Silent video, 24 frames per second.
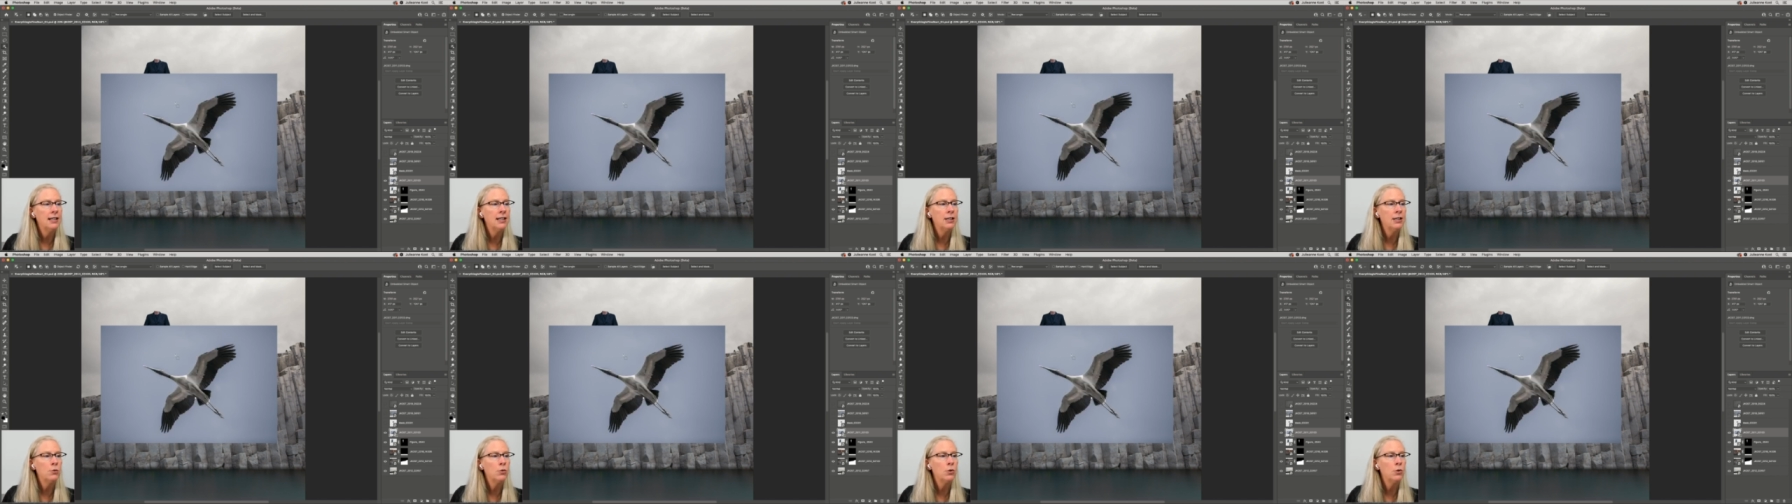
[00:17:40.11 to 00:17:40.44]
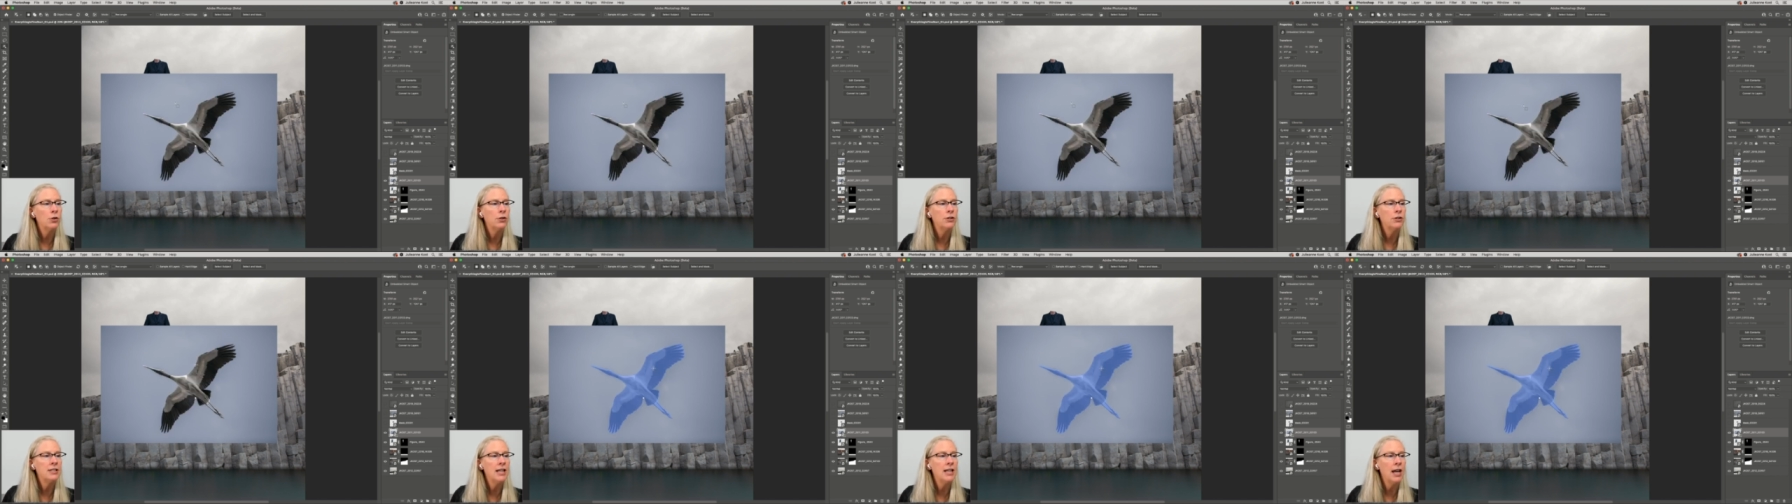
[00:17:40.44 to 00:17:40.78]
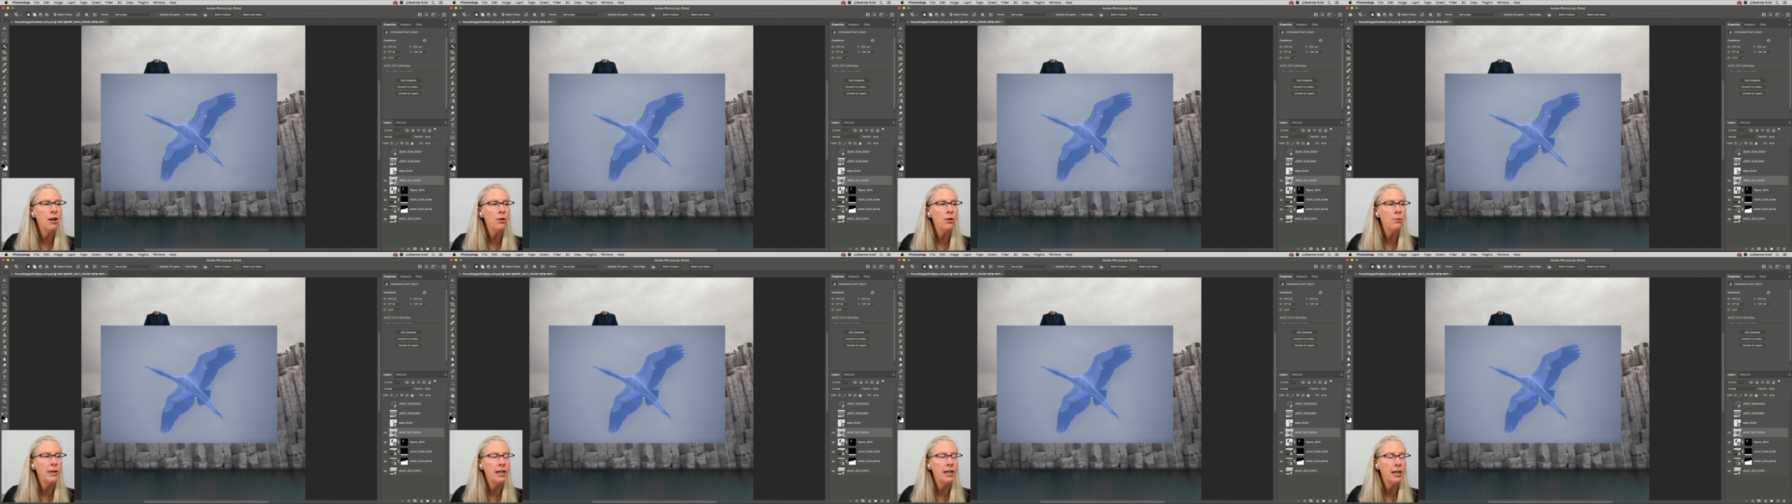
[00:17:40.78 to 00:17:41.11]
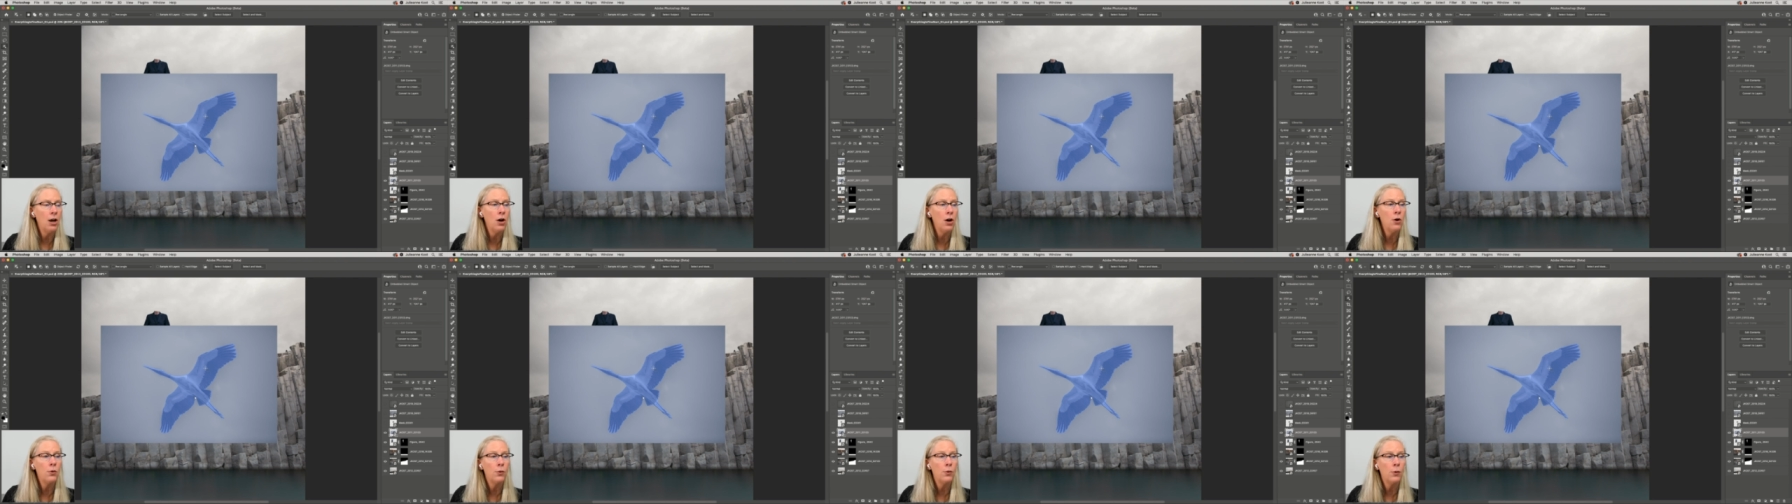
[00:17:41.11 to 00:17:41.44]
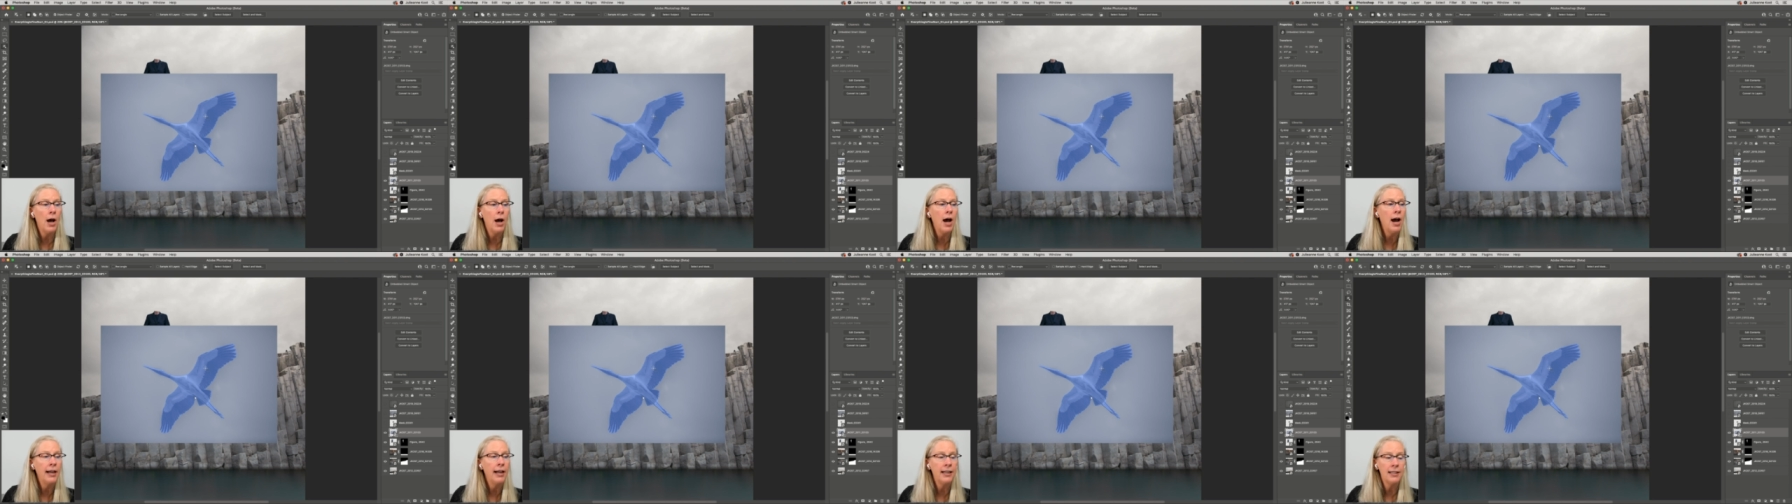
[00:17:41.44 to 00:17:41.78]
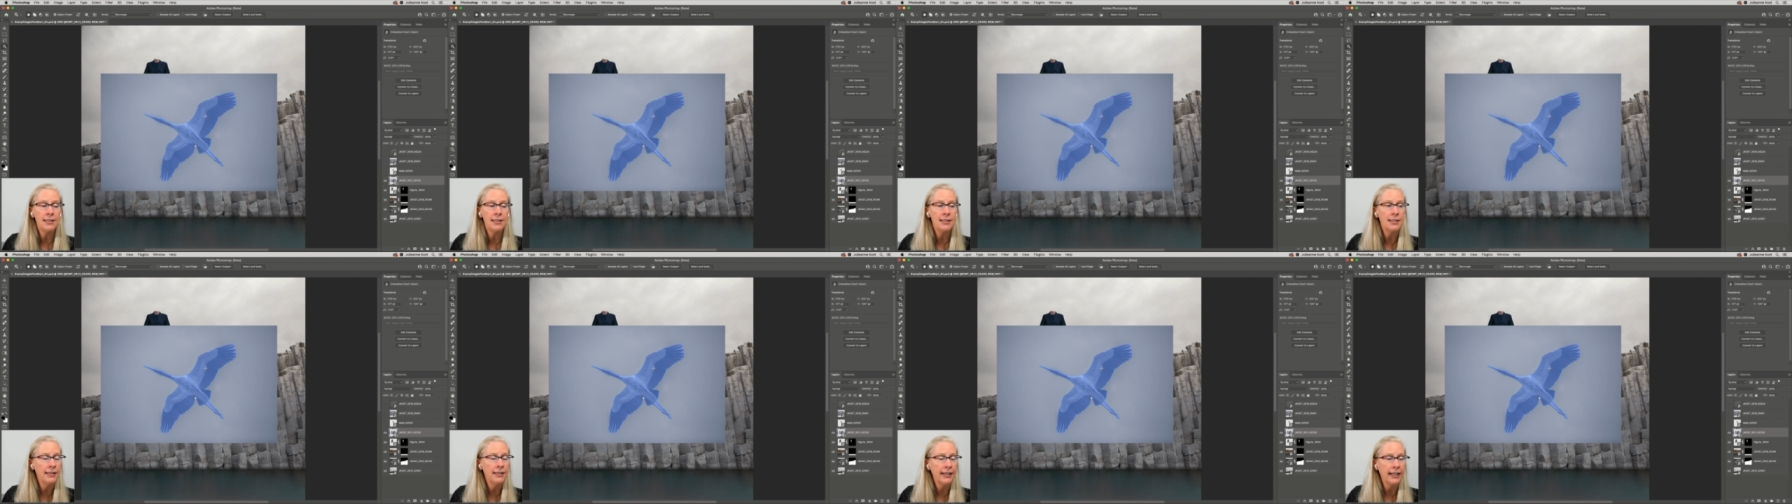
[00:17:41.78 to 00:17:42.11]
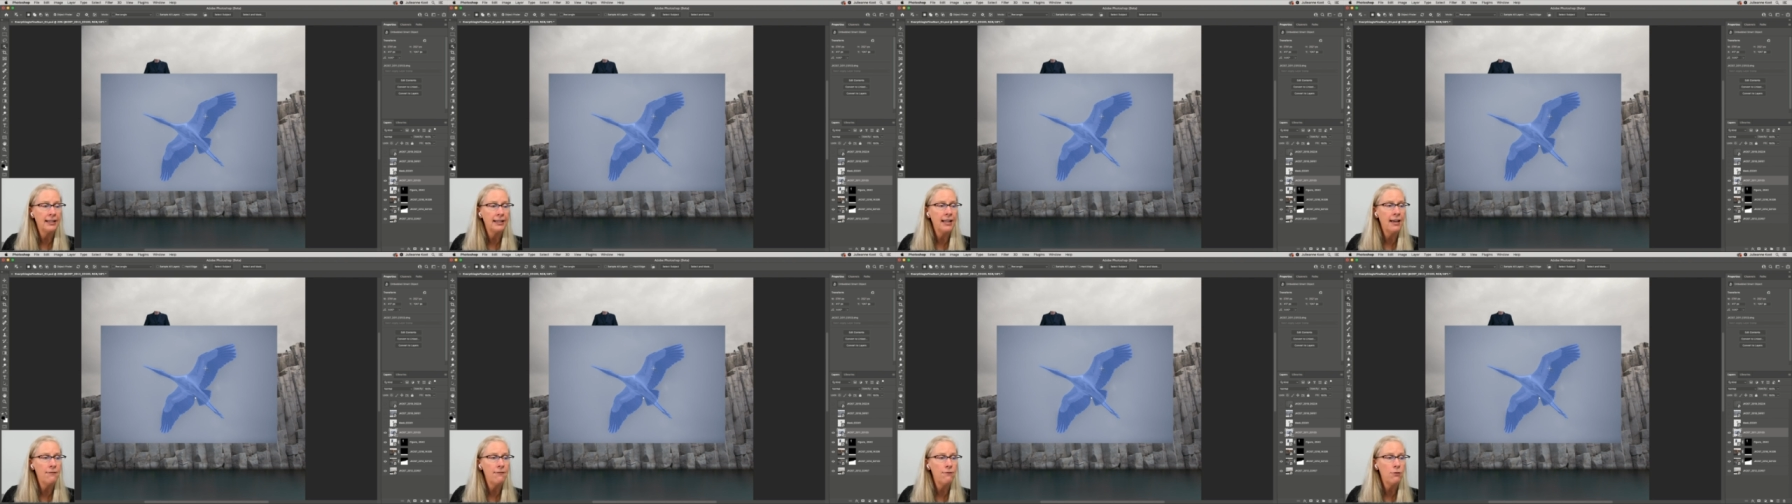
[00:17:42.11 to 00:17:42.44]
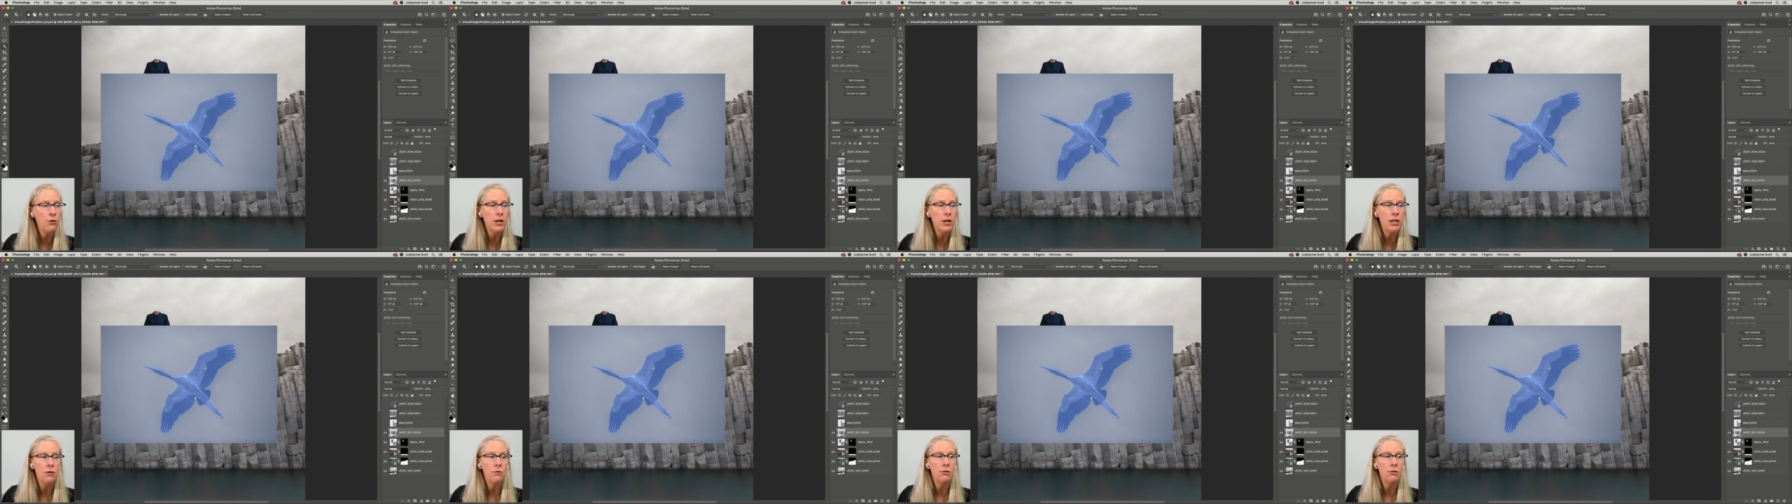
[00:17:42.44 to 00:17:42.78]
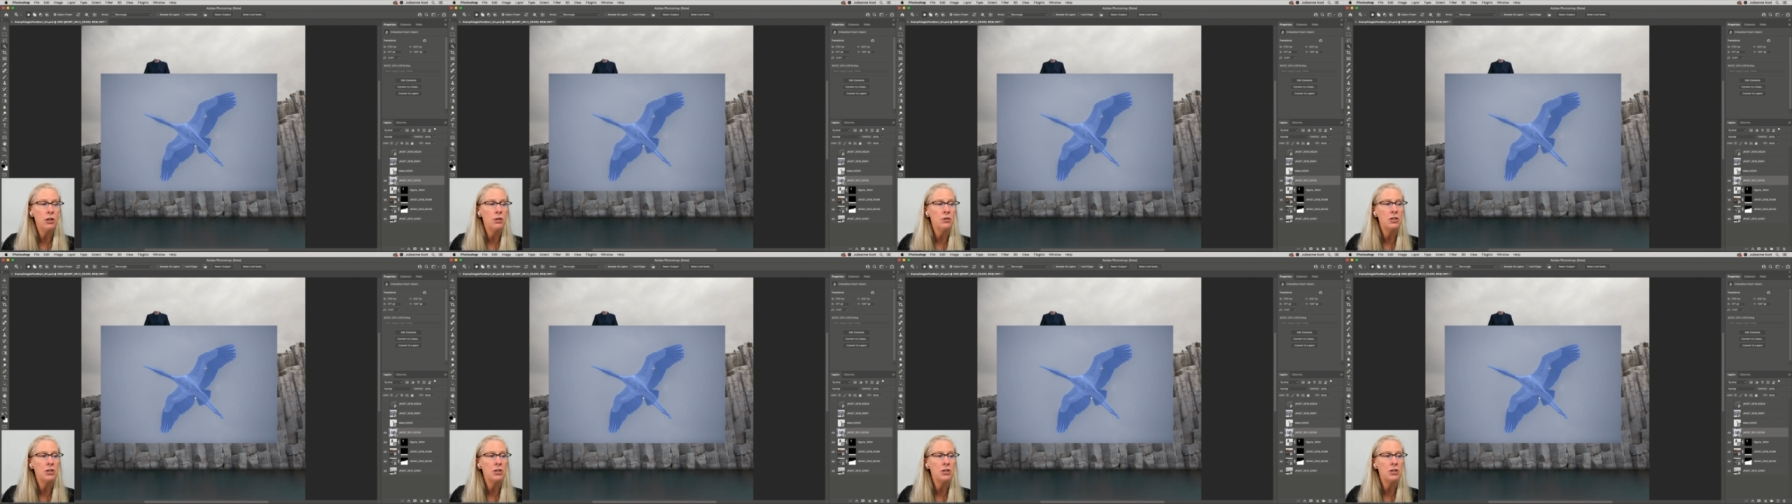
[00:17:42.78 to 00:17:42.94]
it will tell me, oh, I can select that for you.